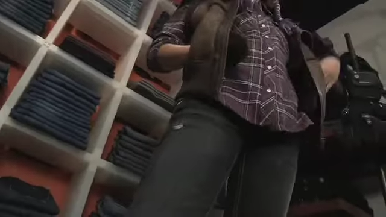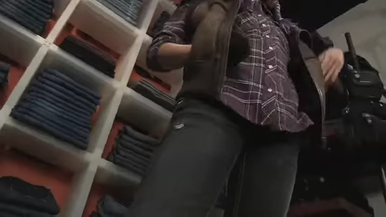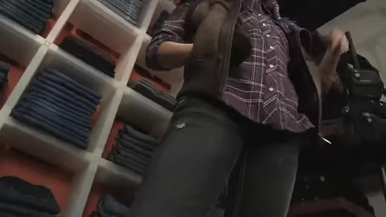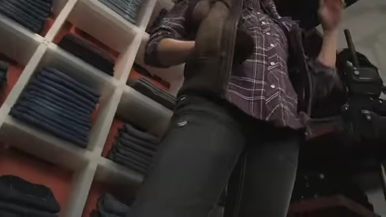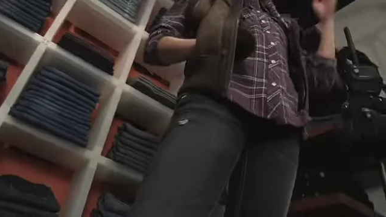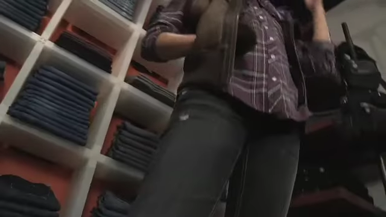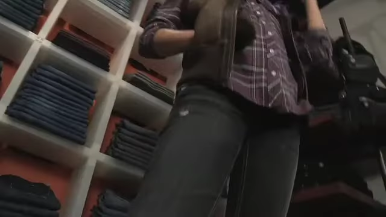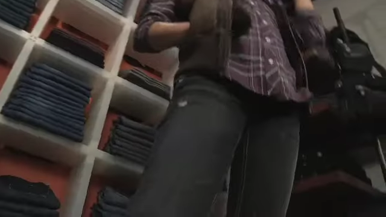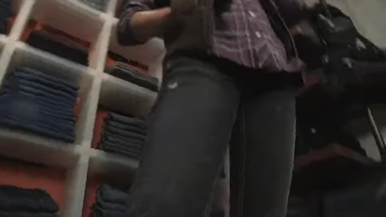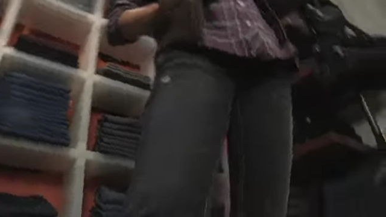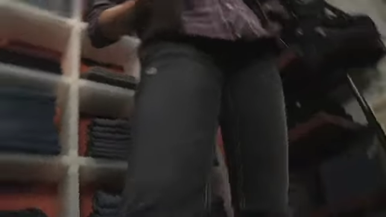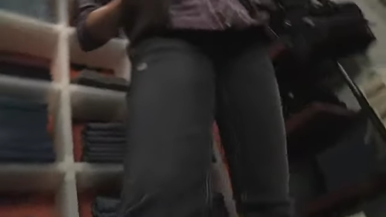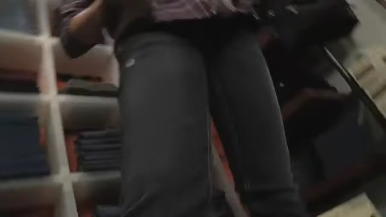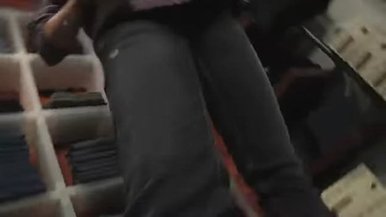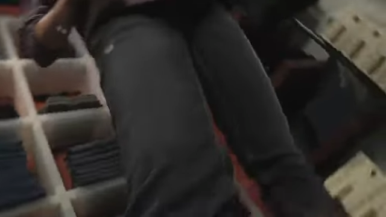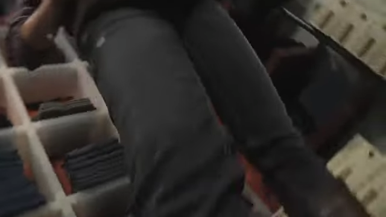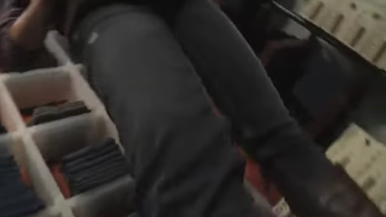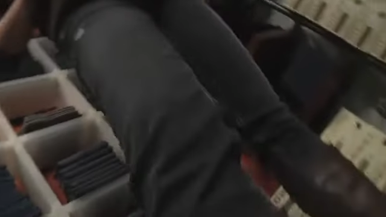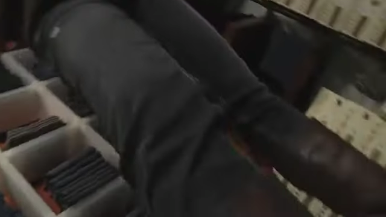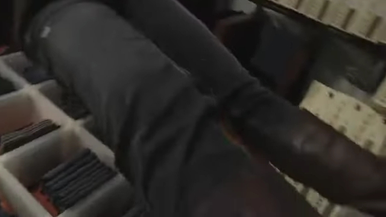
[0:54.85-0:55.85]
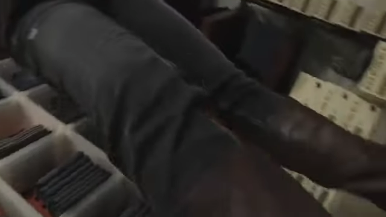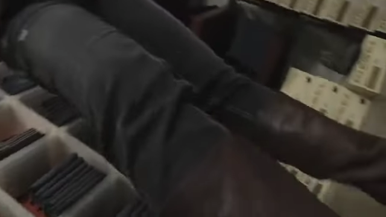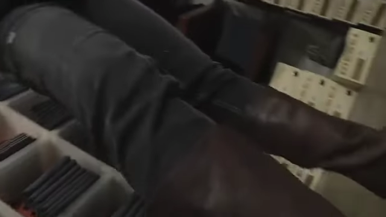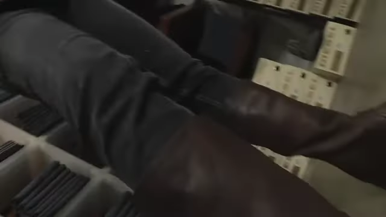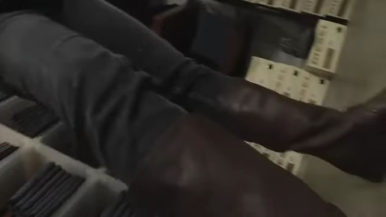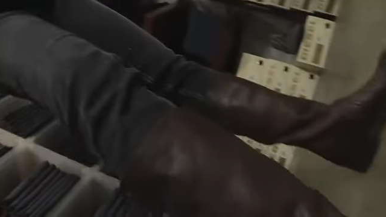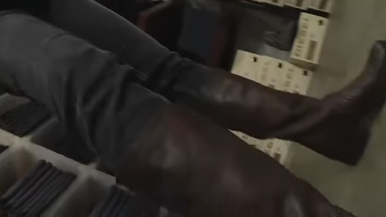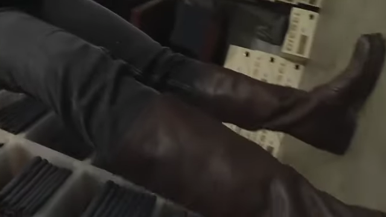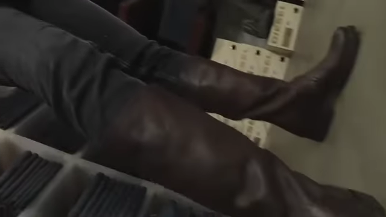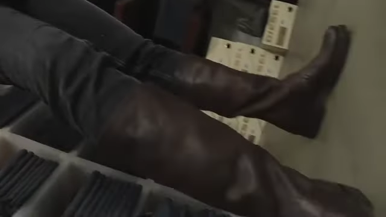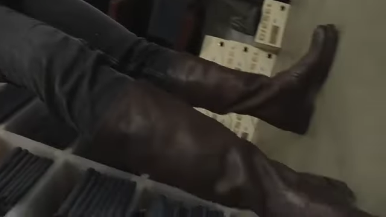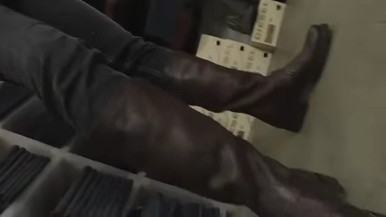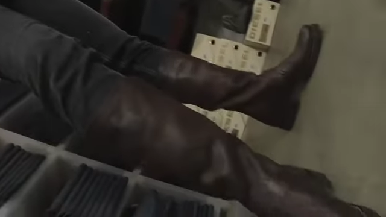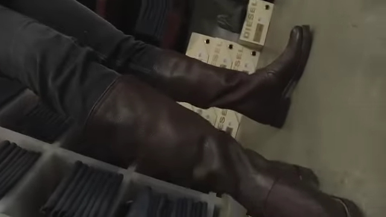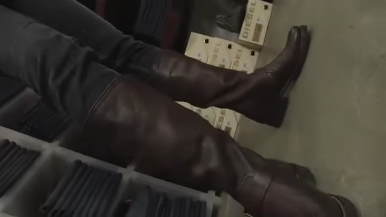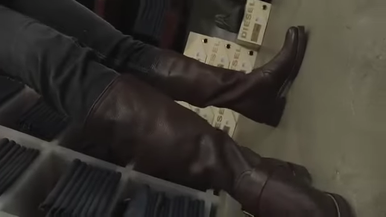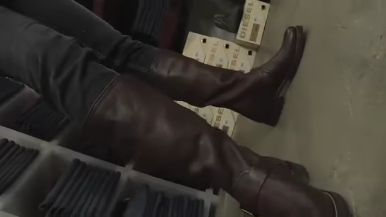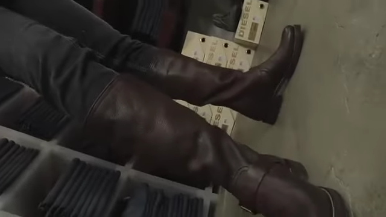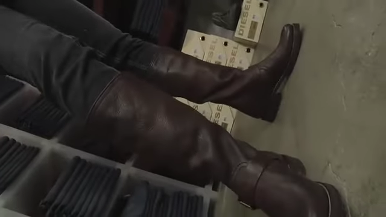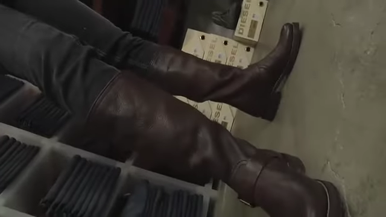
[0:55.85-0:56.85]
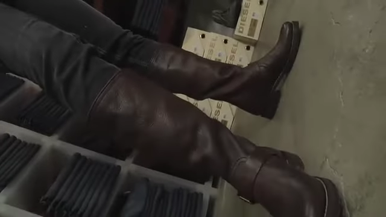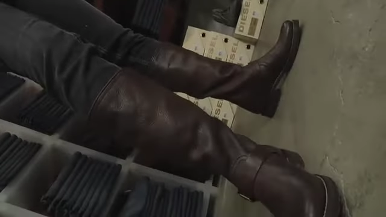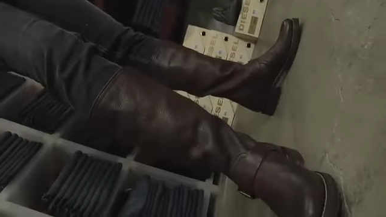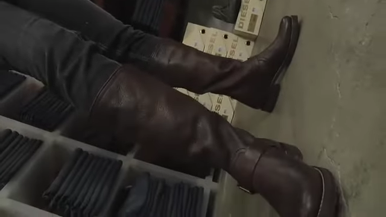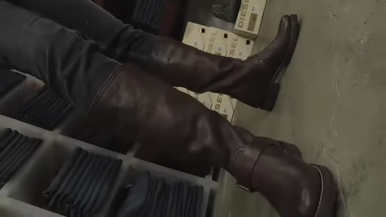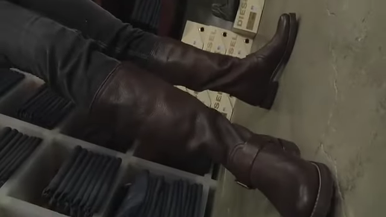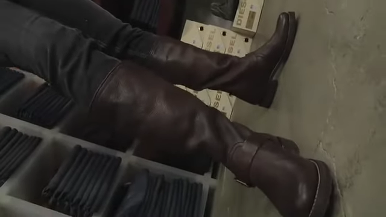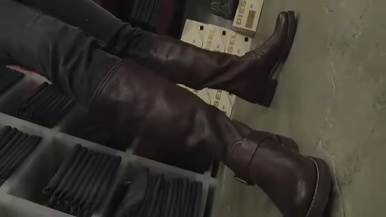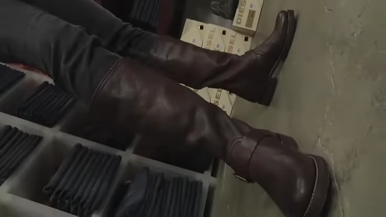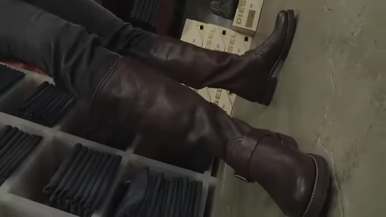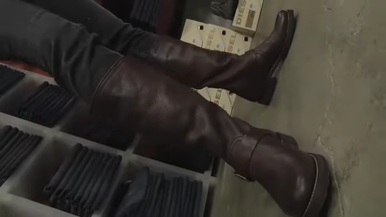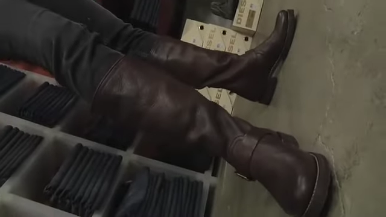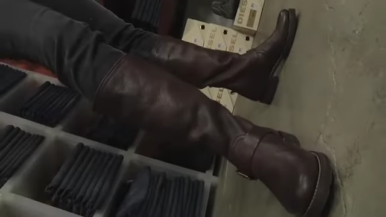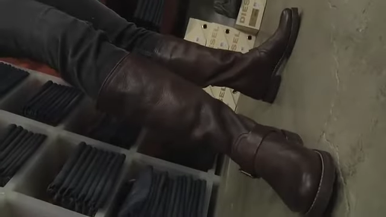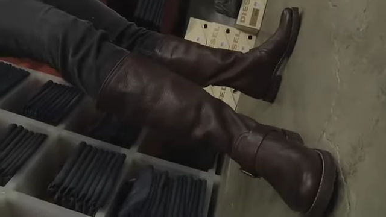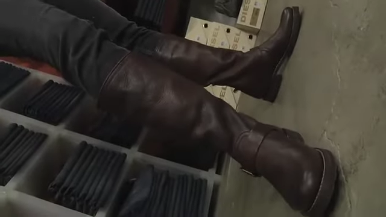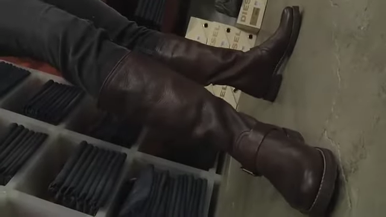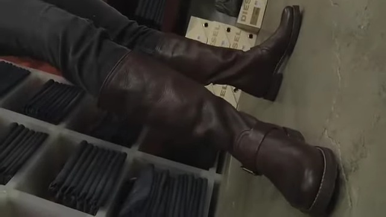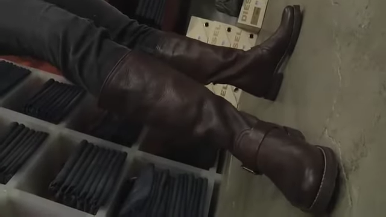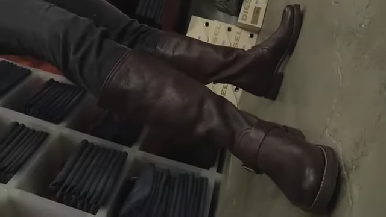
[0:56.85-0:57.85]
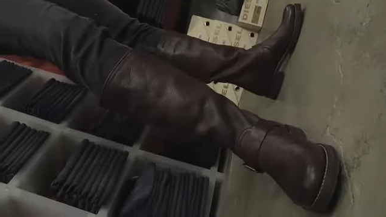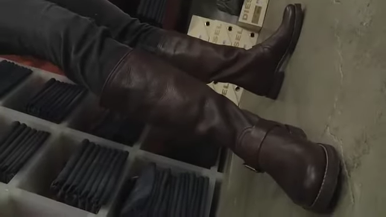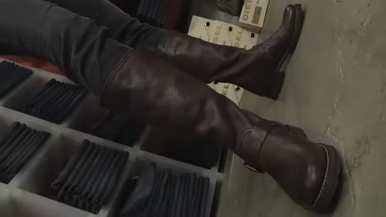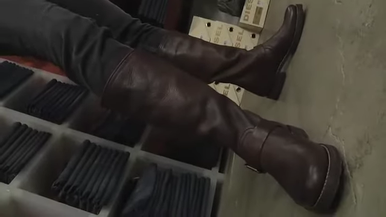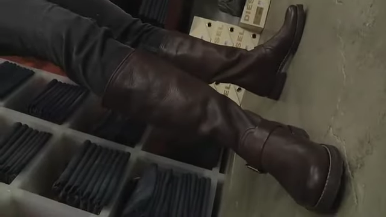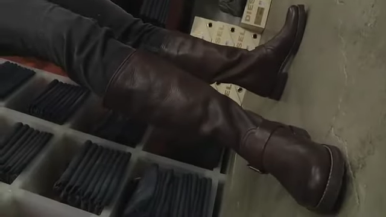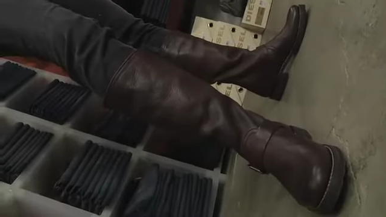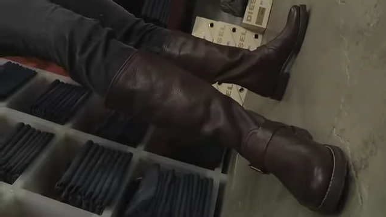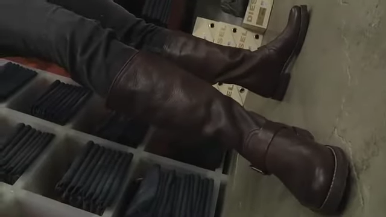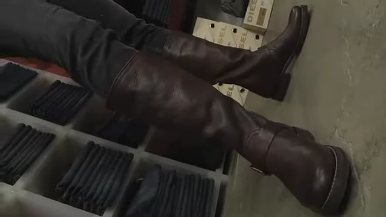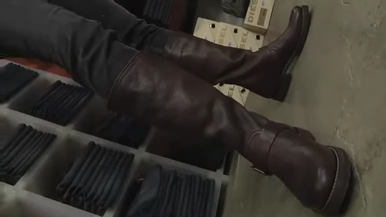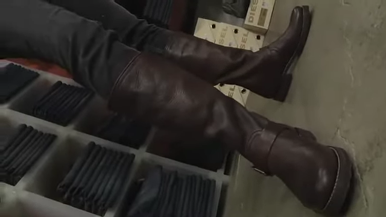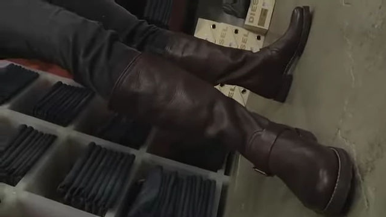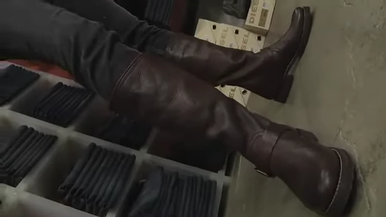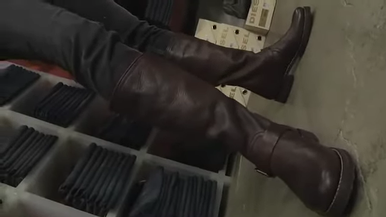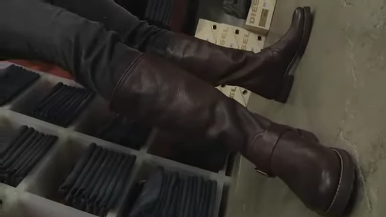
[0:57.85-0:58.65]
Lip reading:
[unreadable: no face in view]